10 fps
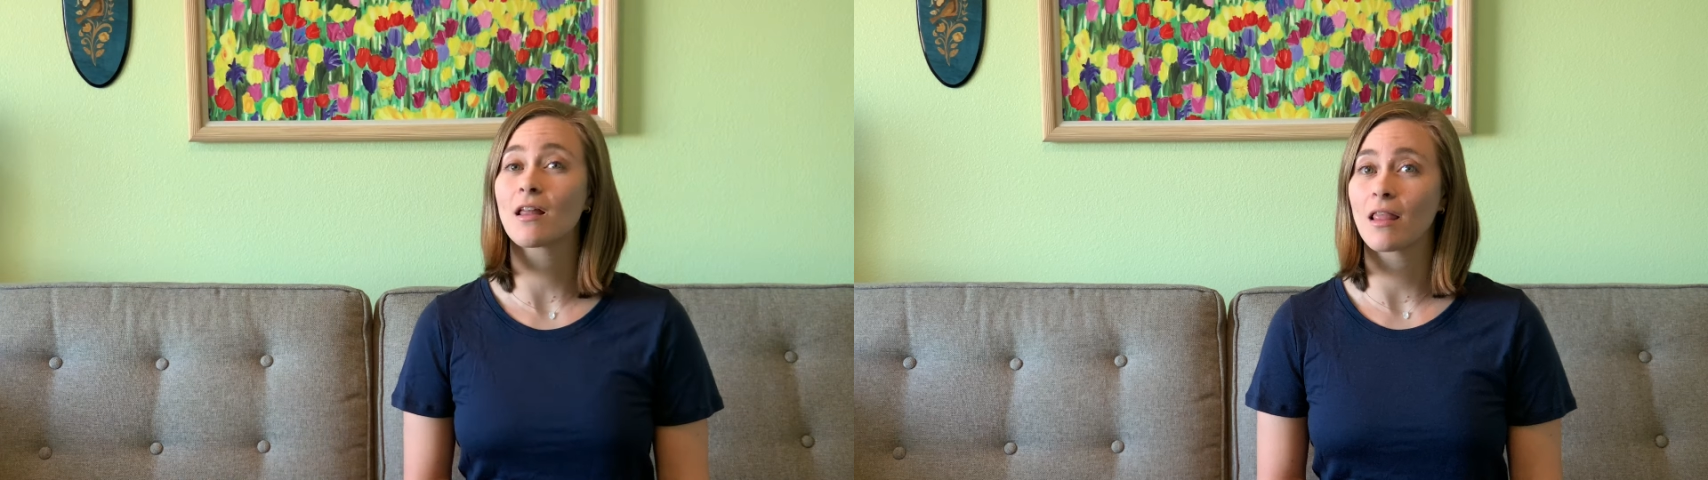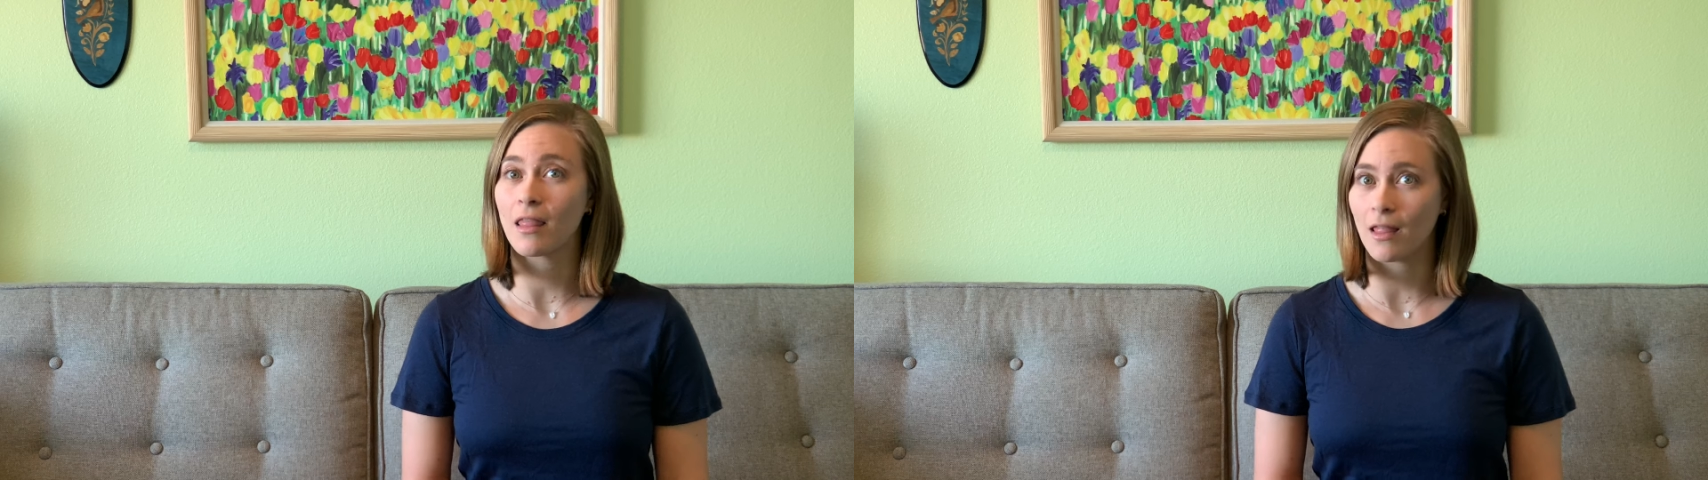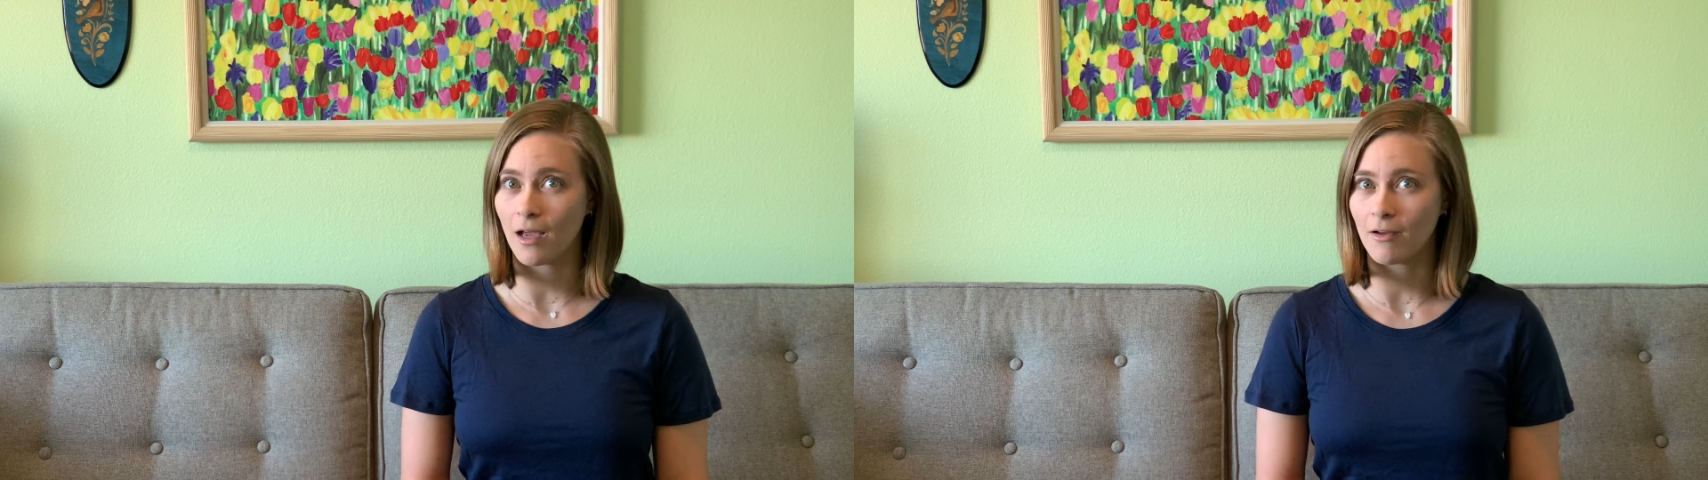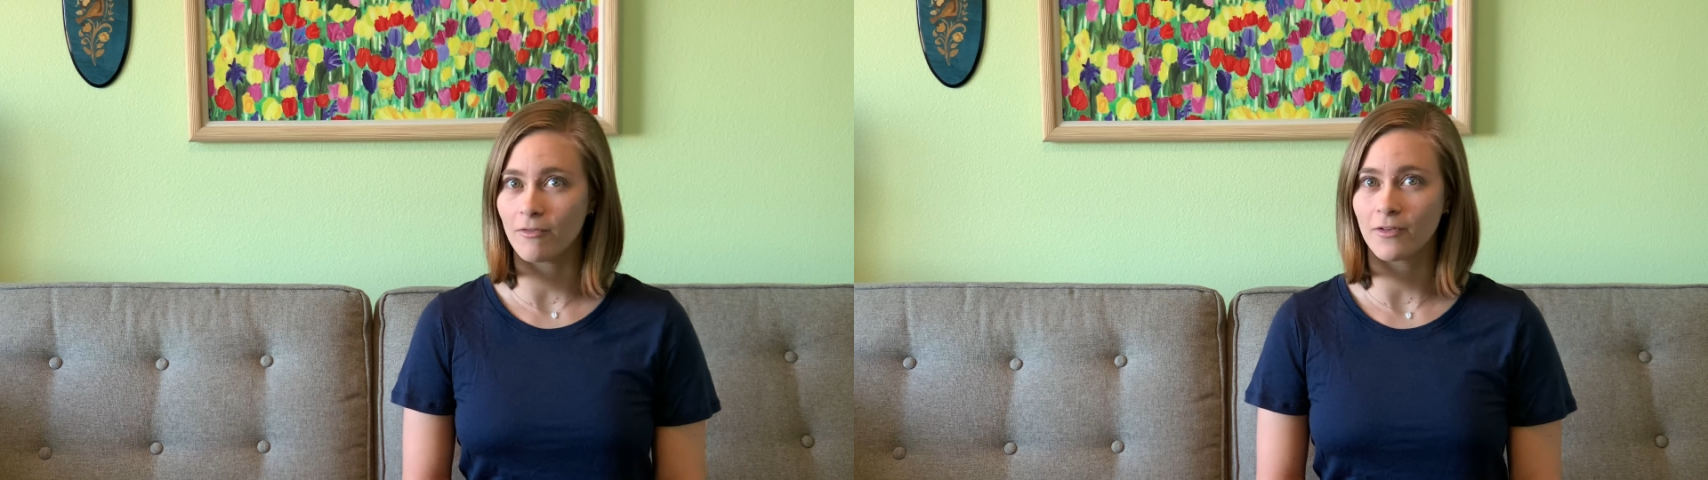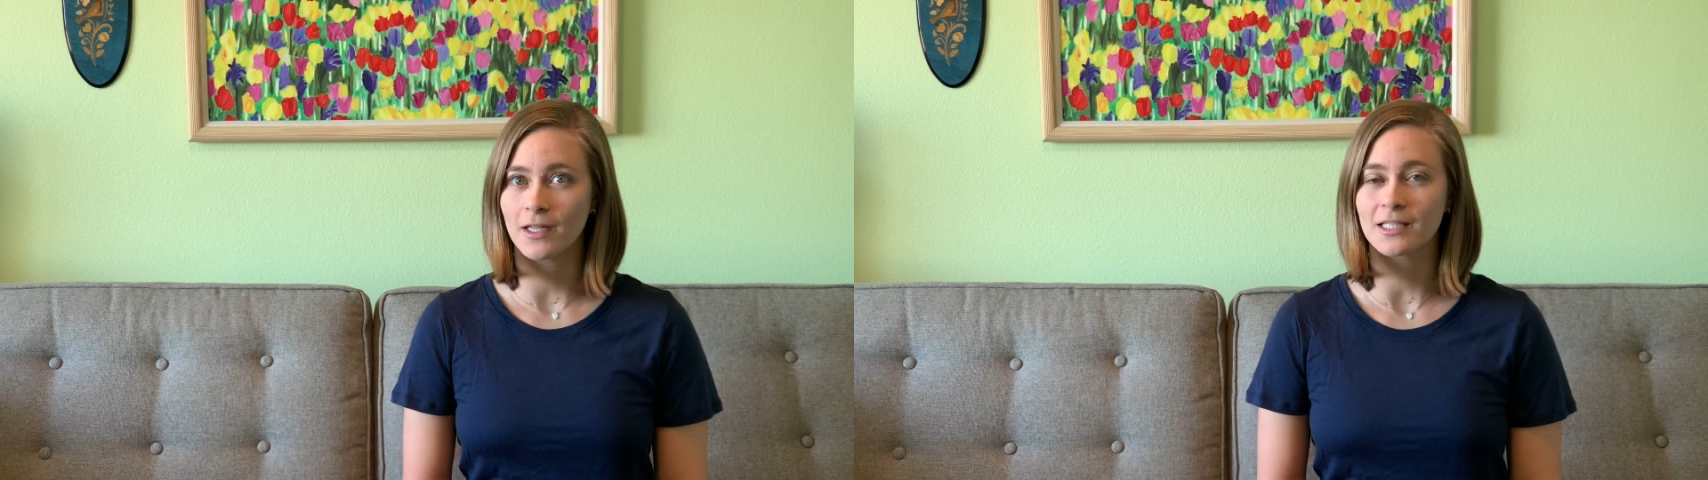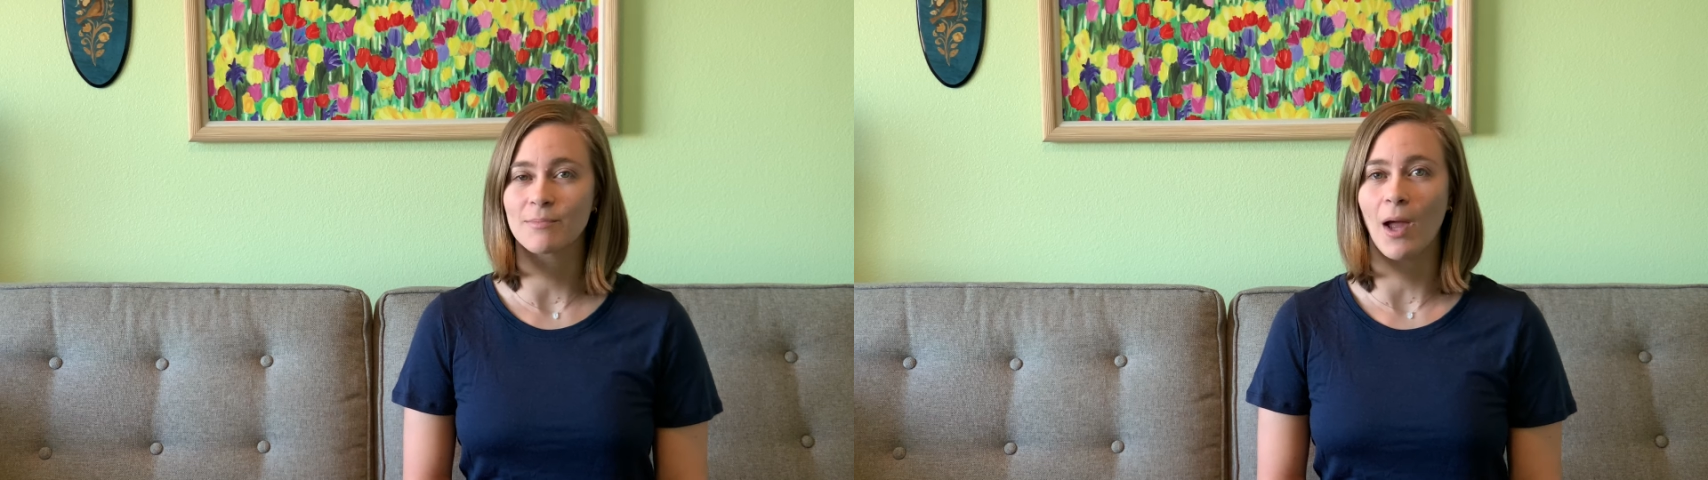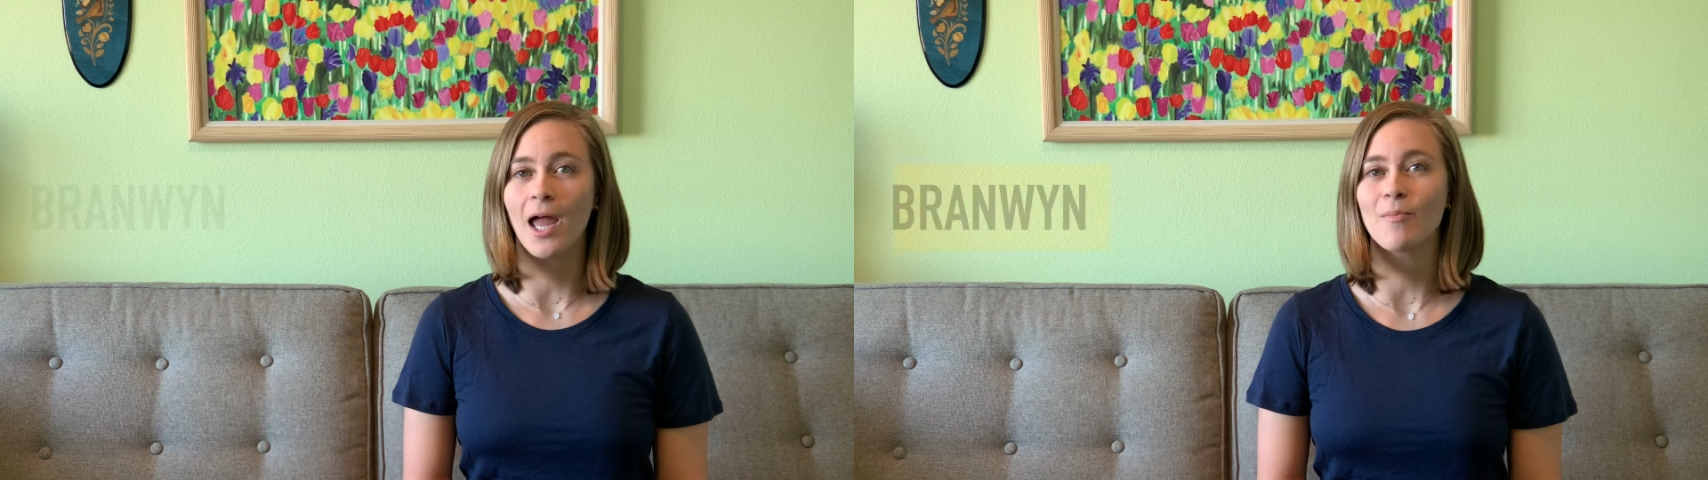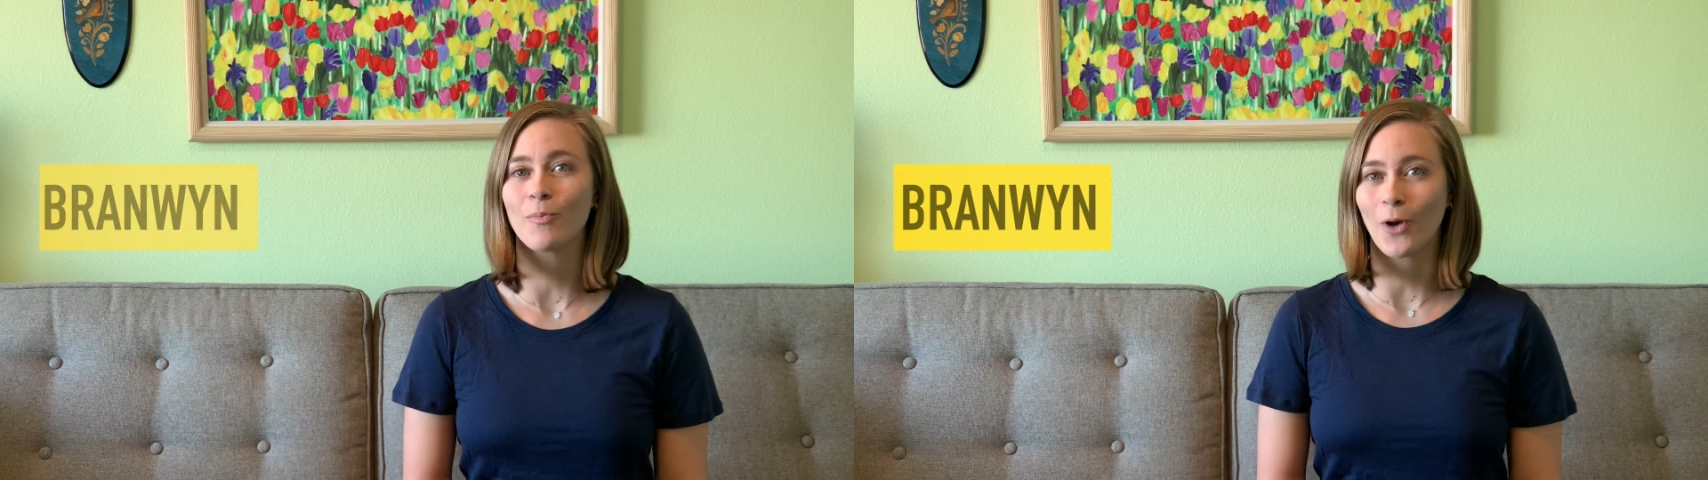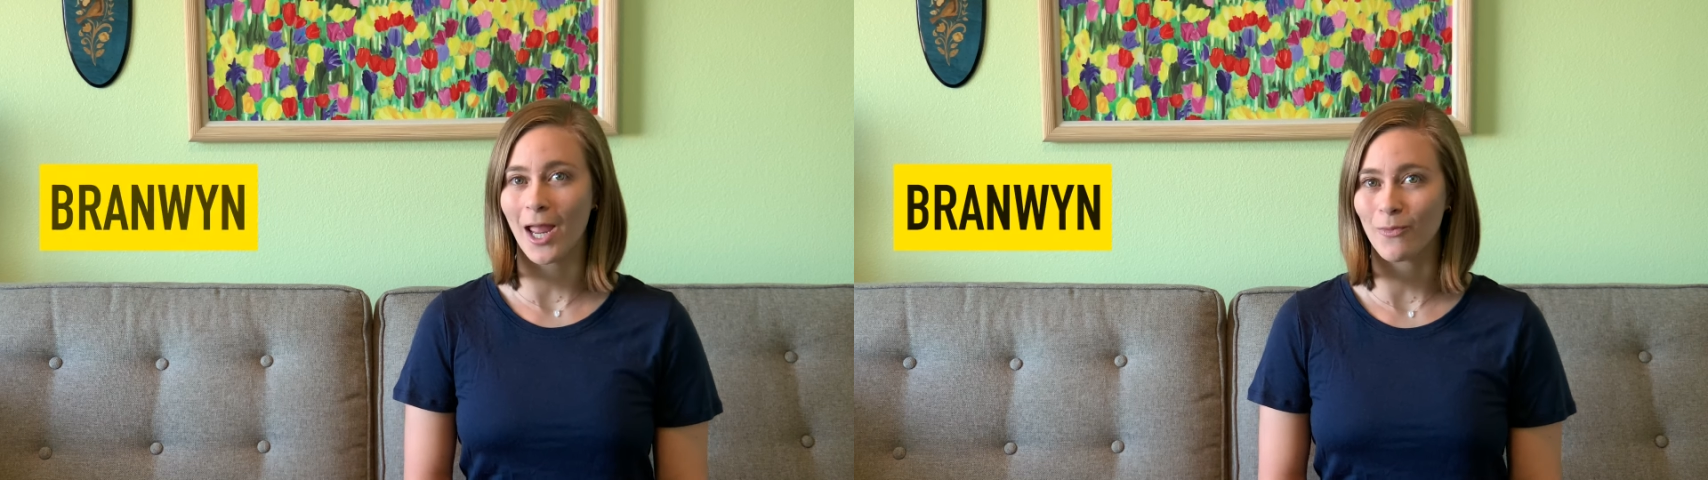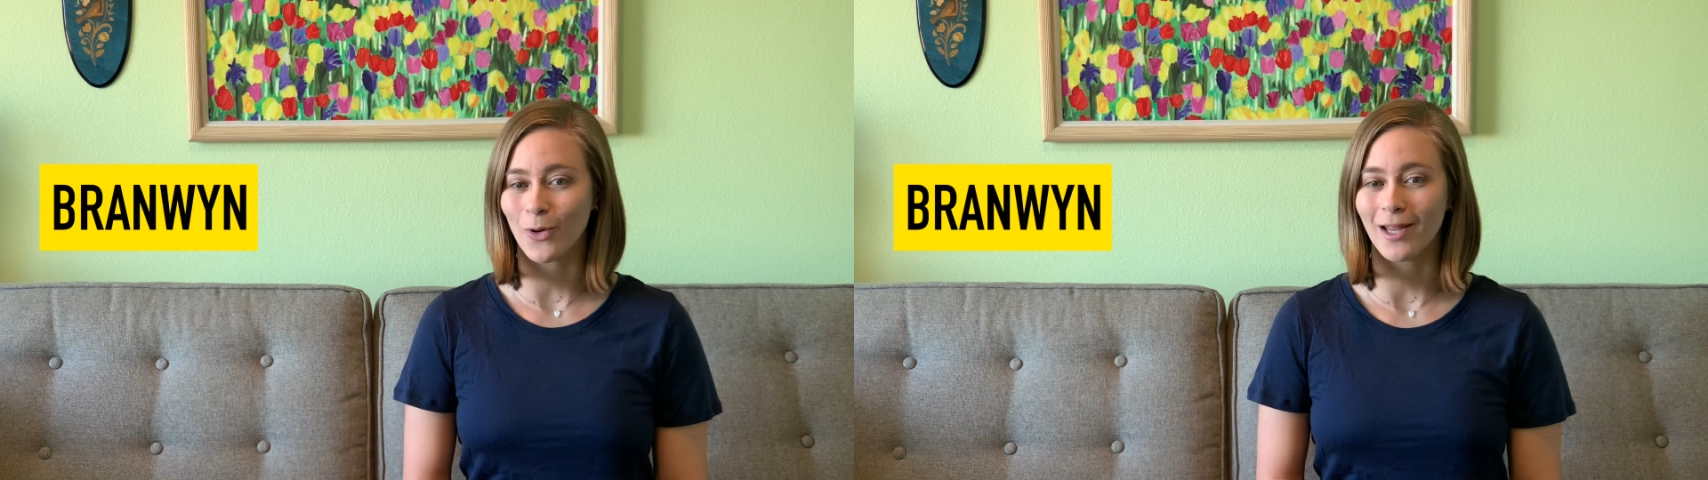love is by
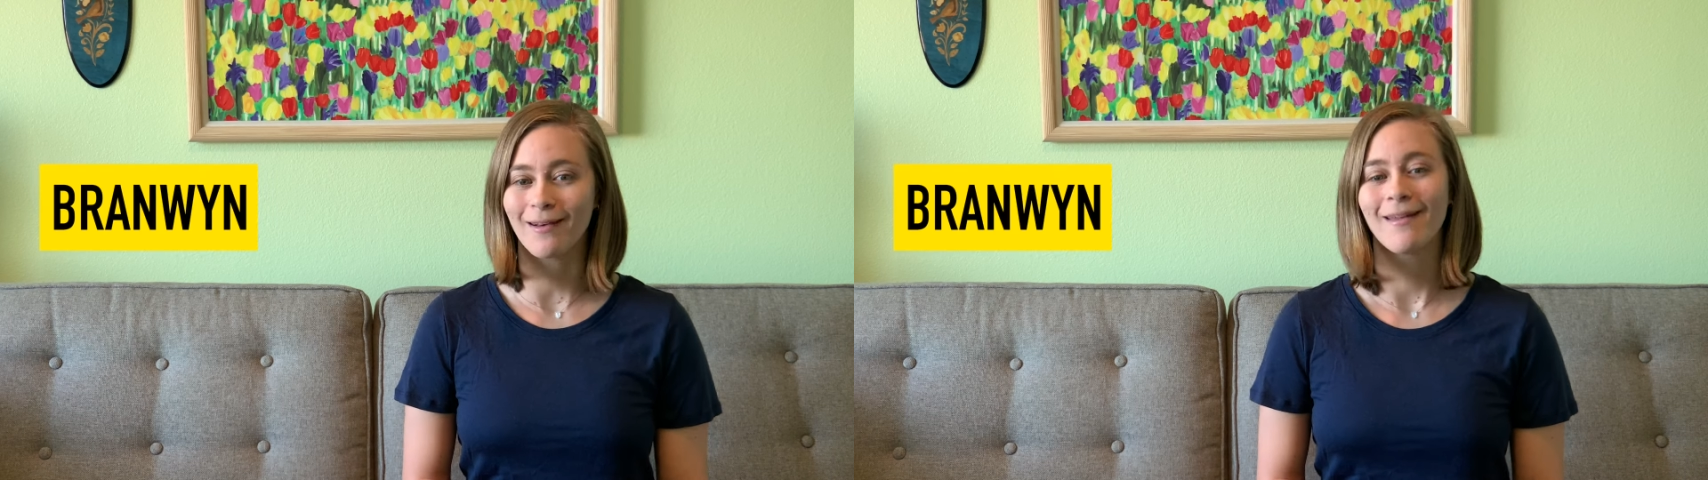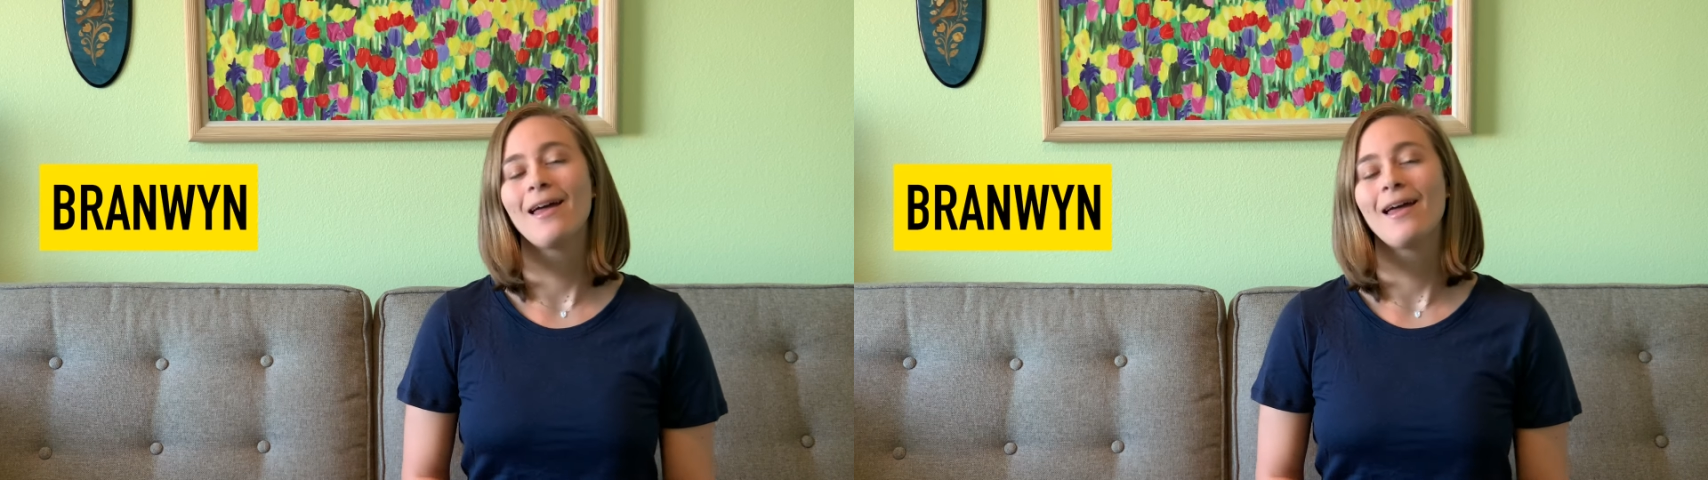Branwyn,